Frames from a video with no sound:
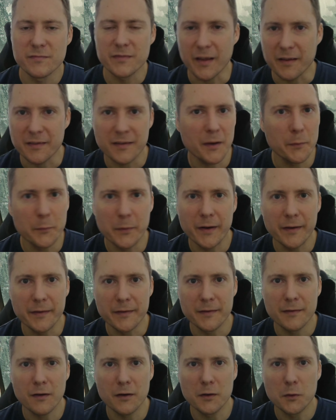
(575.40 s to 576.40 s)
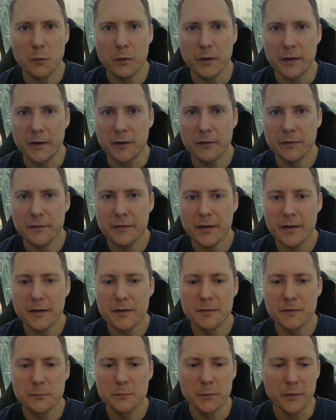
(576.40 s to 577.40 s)
that's how we get this high quality
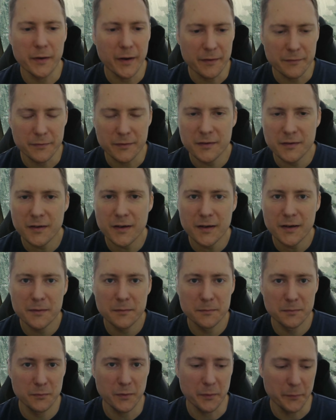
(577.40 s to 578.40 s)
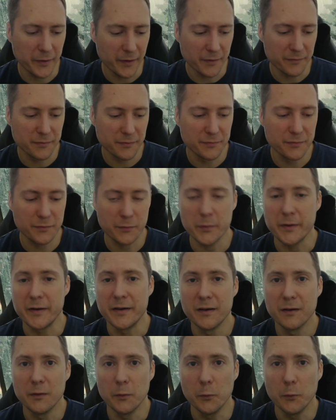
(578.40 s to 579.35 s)
content. We get it for cheap. Well, we get it for free.